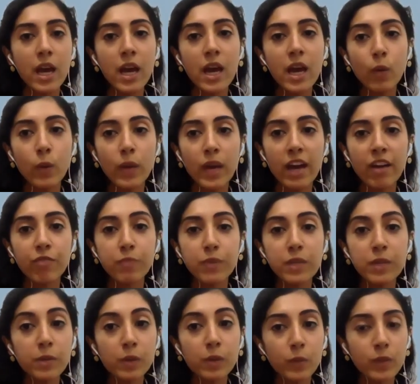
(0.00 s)
We have
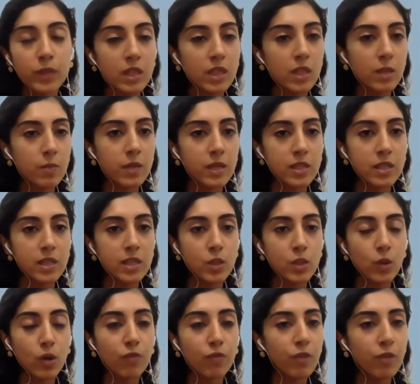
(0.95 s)
people within the business who
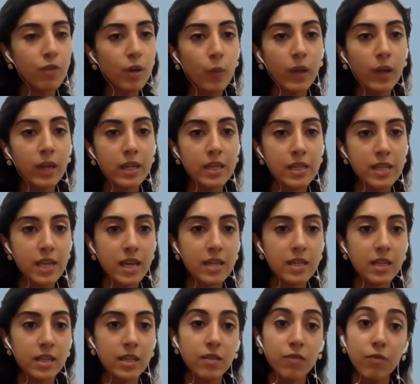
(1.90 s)
are very
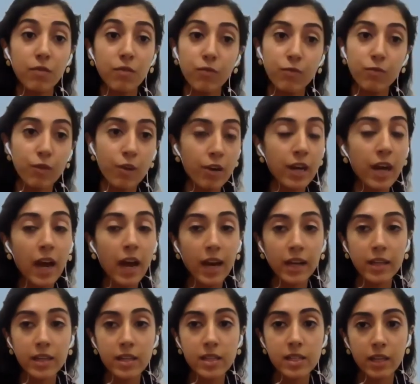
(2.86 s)
well-intended, very
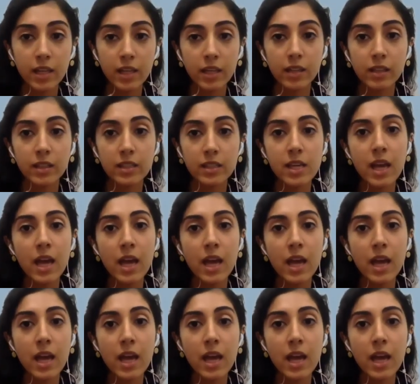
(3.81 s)
highly skilled.